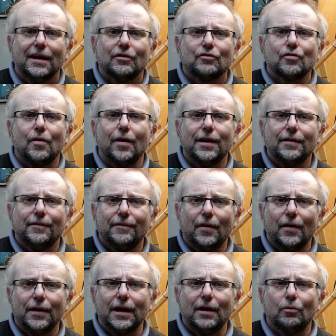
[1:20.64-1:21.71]
trying to
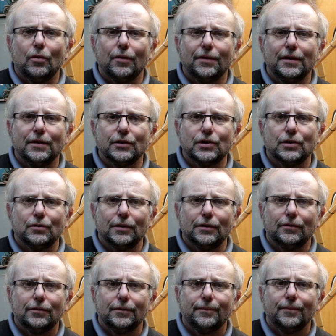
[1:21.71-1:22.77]
find out what the issue
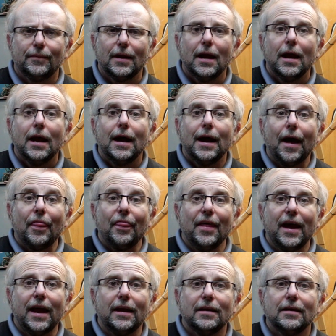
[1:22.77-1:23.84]
is. And
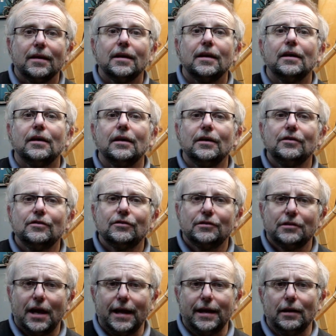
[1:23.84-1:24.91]
that is
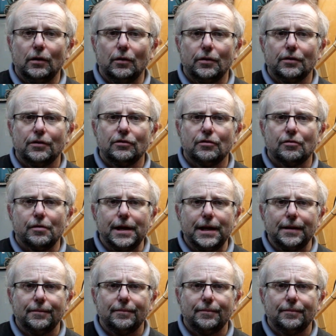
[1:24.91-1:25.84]
take a look at the screen.